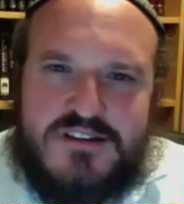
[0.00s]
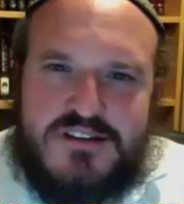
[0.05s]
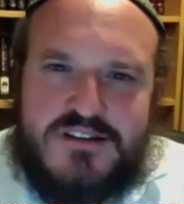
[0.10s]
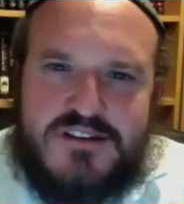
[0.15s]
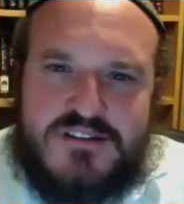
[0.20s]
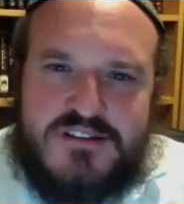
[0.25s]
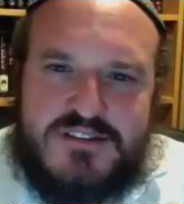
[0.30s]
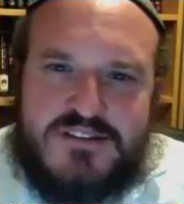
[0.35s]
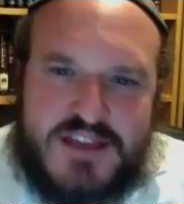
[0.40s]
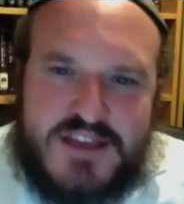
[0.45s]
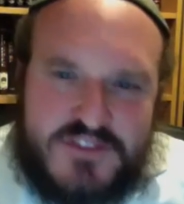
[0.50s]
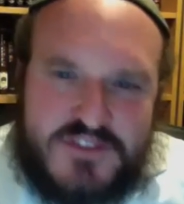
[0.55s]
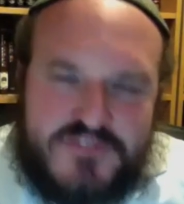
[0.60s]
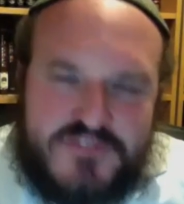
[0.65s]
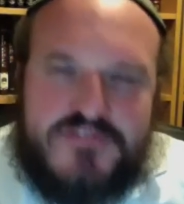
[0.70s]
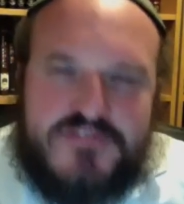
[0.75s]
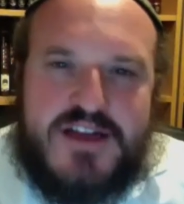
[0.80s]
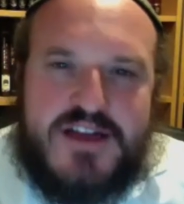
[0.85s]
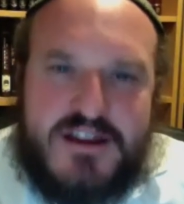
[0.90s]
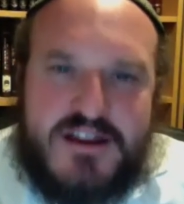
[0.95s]
Take the
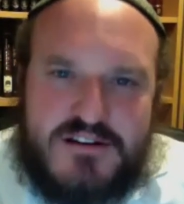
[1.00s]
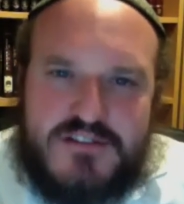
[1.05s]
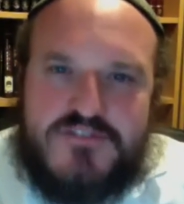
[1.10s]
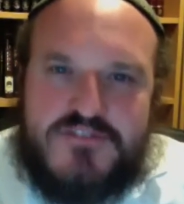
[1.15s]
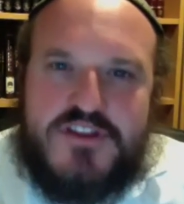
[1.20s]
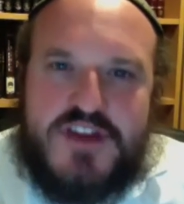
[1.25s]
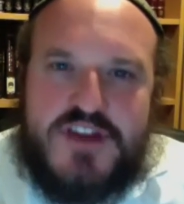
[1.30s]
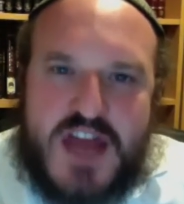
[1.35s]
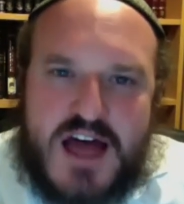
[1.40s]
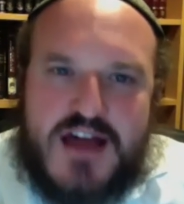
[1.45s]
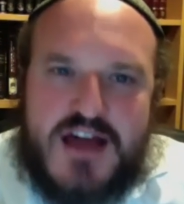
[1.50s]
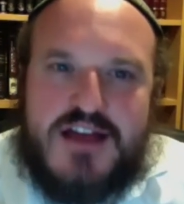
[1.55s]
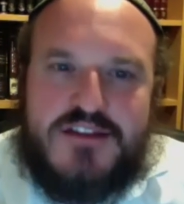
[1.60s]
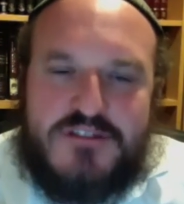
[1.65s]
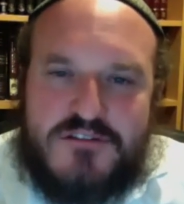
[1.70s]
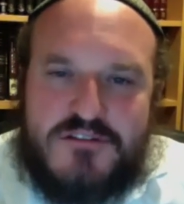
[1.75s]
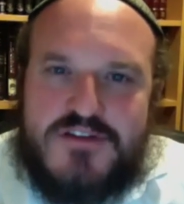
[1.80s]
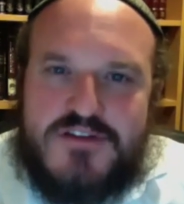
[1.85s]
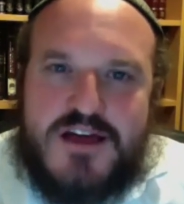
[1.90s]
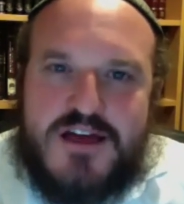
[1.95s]
fire of the Nachal
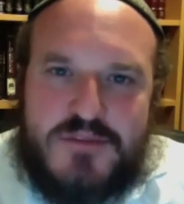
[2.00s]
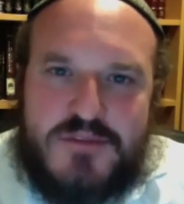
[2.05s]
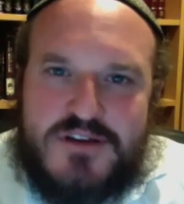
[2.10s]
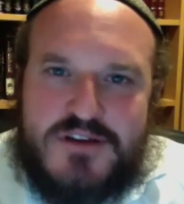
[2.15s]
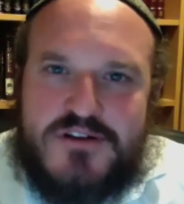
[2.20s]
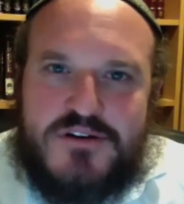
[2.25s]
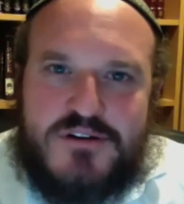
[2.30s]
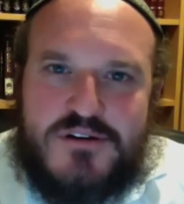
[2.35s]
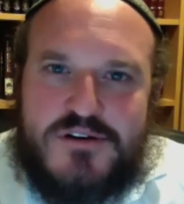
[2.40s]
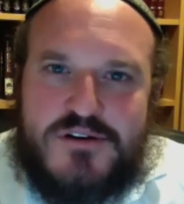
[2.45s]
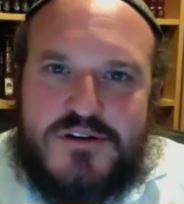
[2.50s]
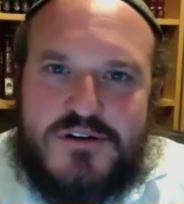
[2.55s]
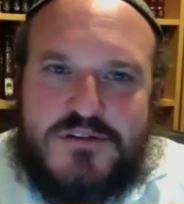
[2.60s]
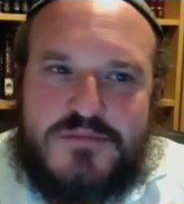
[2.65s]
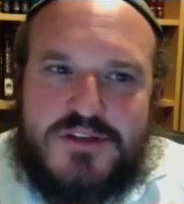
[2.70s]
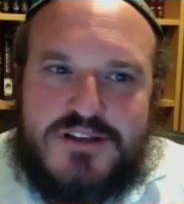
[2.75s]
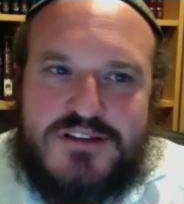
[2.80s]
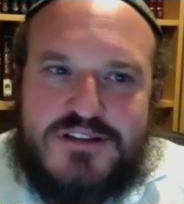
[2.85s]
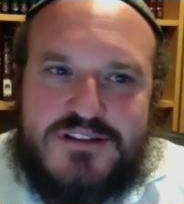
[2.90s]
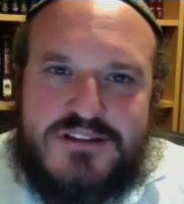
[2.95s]
Novem Mekor
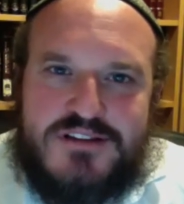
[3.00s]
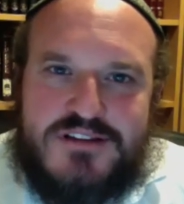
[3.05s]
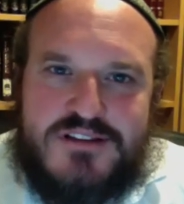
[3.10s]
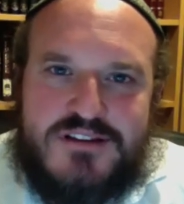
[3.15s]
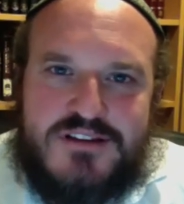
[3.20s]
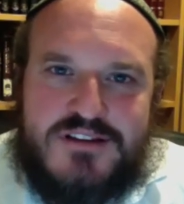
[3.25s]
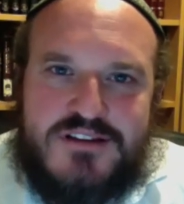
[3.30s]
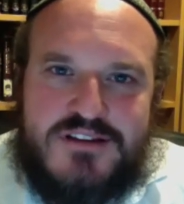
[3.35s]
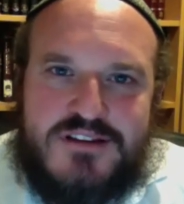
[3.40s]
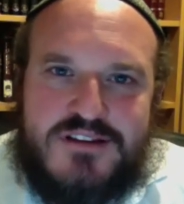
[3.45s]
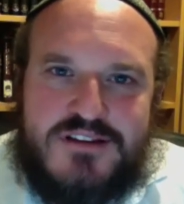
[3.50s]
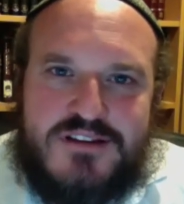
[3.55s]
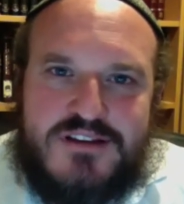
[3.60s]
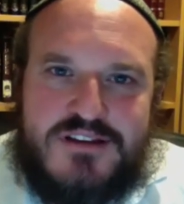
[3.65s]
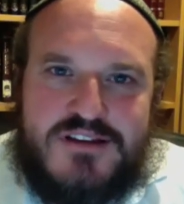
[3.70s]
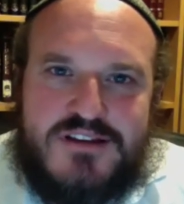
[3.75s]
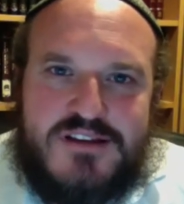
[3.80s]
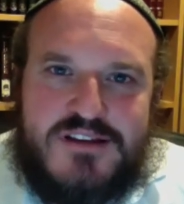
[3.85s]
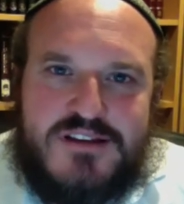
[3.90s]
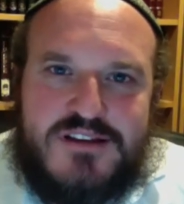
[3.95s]
Chochma.
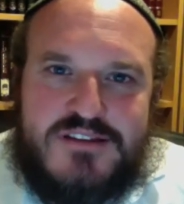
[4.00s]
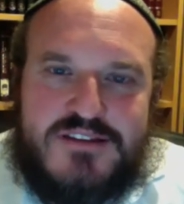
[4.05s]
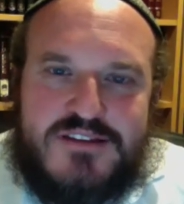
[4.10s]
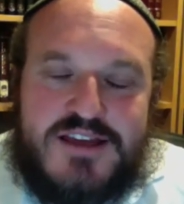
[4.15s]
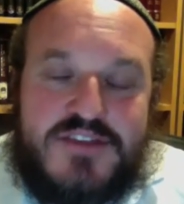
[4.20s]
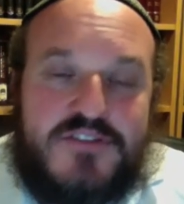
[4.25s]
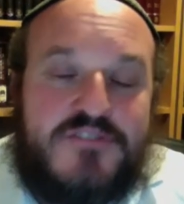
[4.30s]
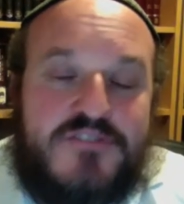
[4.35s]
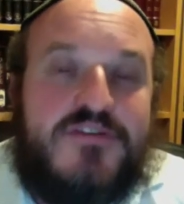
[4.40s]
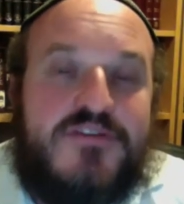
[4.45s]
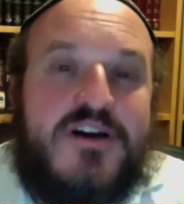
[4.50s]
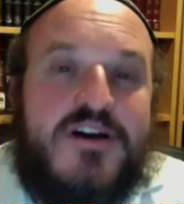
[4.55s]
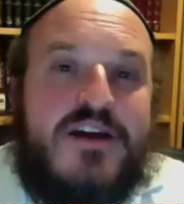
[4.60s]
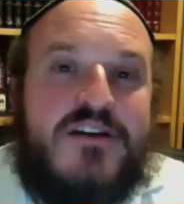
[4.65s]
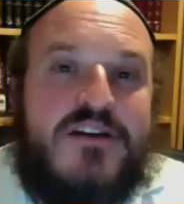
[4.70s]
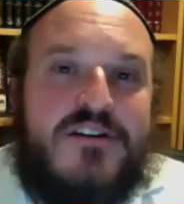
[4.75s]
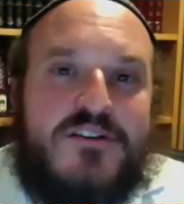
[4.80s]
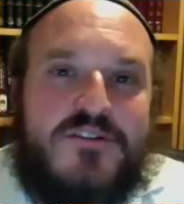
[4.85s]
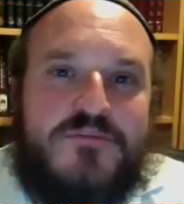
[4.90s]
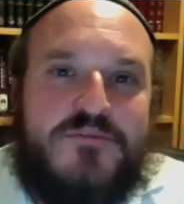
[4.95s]
Take the
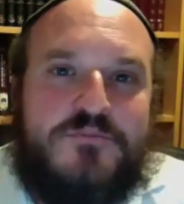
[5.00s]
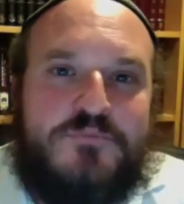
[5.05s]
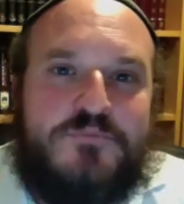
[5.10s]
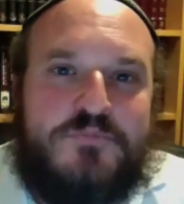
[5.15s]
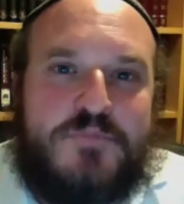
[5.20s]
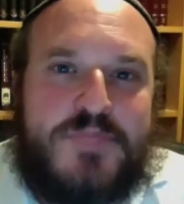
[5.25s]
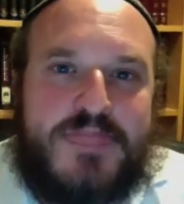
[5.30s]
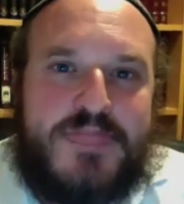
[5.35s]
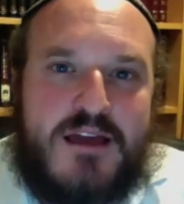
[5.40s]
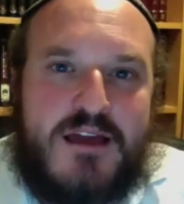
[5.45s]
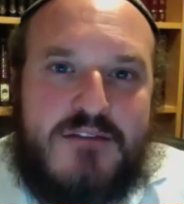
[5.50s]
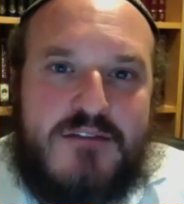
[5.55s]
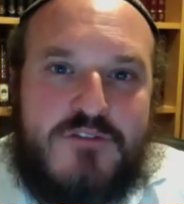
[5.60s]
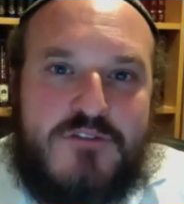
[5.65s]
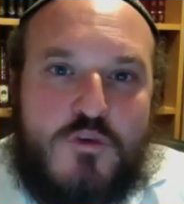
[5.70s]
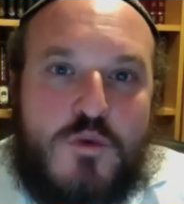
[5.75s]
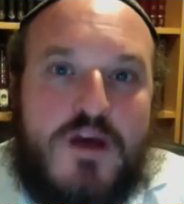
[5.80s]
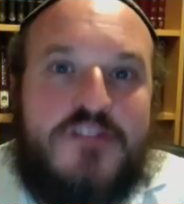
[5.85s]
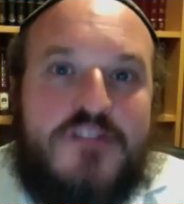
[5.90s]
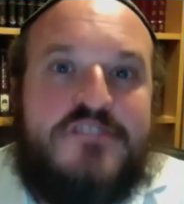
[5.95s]
fire of the
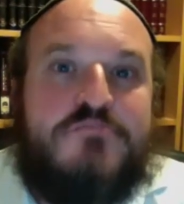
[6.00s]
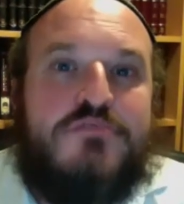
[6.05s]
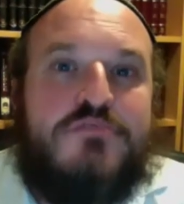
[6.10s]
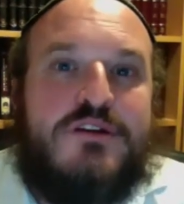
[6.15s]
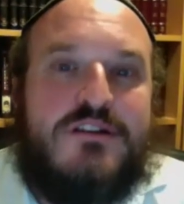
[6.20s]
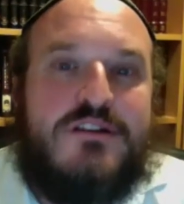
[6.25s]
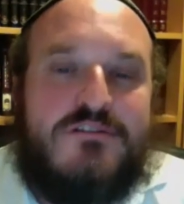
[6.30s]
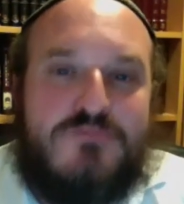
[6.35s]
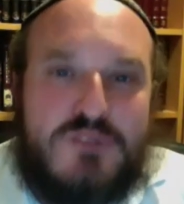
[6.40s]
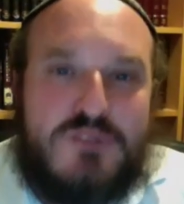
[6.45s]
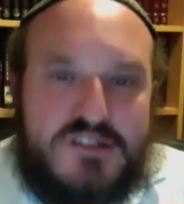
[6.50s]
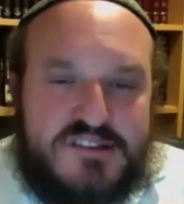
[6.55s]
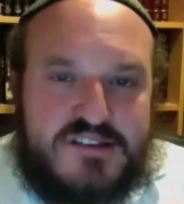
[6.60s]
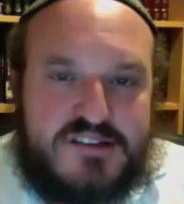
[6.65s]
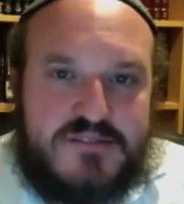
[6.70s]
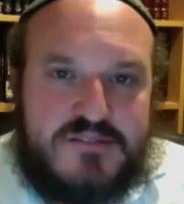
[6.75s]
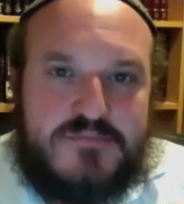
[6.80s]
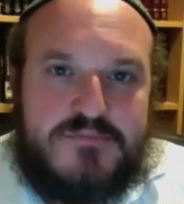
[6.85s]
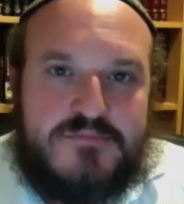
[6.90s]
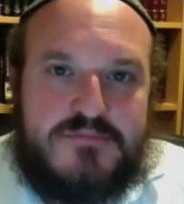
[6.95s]
wellspring of
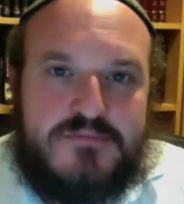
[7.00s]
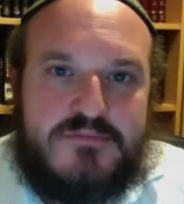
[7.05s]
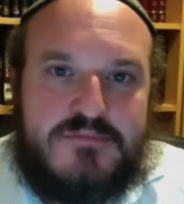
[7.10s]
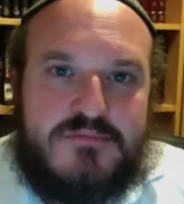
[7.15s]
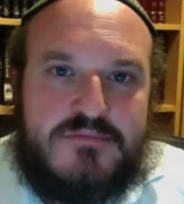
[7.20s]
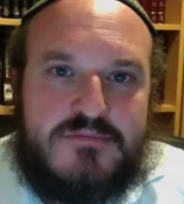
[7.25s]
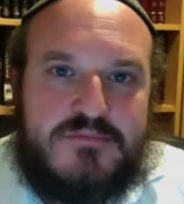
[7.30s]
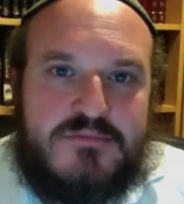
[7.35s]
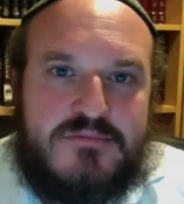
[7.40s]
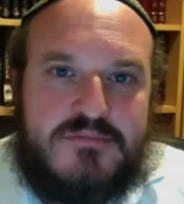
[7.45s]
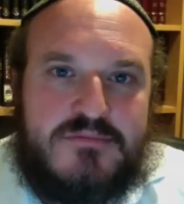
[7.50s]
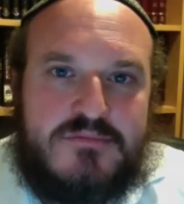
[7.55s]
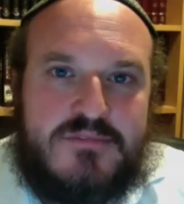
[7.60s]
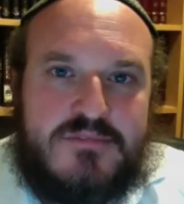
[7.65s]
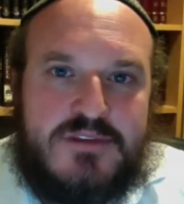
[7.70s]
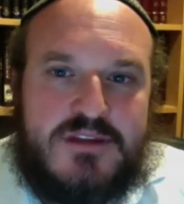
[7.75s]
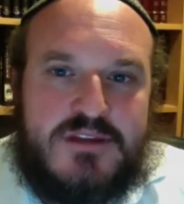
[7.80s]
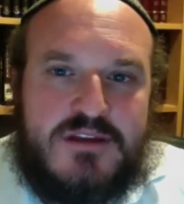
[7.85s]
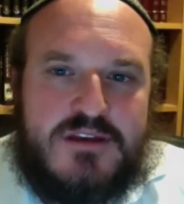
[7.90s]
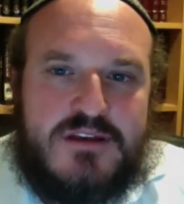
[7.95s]
wisdom
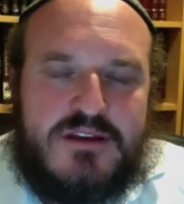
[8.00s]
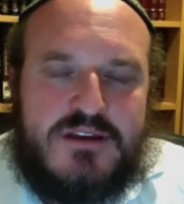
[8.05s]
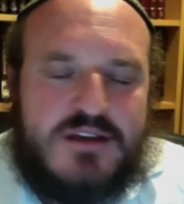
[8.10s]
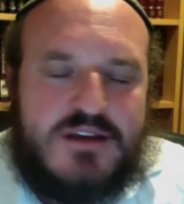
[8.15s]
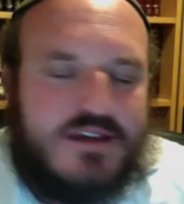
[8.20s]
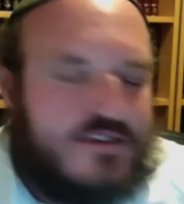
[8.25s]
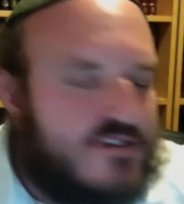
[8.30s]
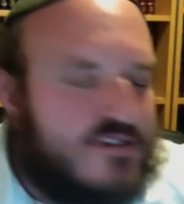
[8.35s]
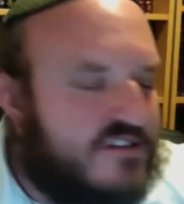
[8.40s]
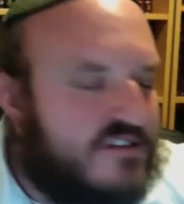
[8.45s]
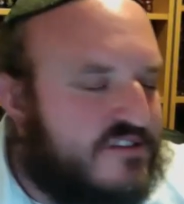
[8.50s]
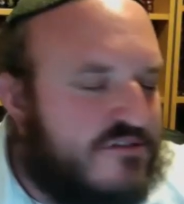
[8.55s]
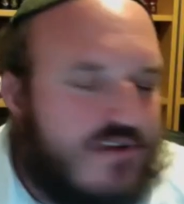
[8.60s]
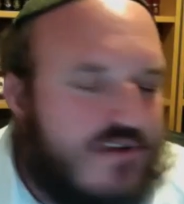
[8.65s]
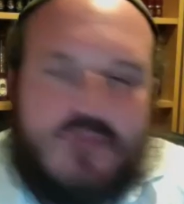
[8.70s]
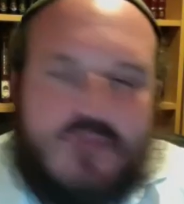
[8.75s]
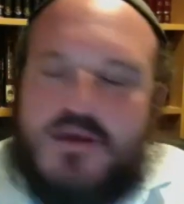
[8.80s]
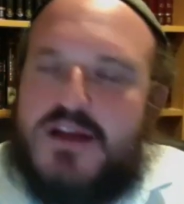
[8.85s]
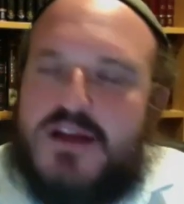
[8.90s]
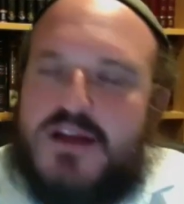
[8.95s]
and just
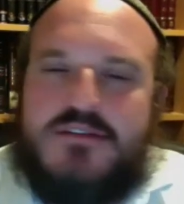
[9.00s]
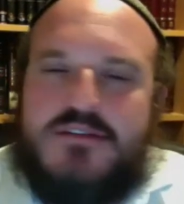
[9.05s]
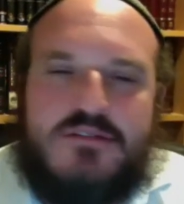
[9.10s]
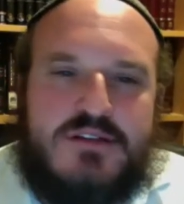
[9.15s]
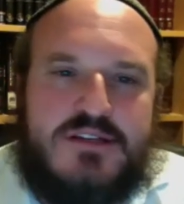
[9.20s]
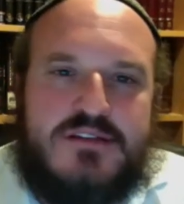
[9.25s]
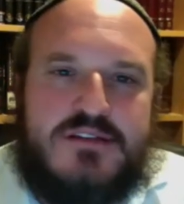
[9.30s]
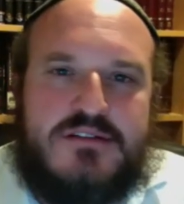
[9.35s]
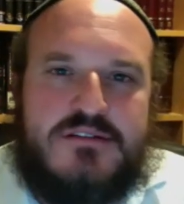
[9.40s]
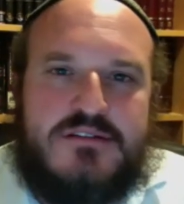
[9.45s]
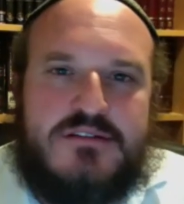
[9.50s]
grab onto it.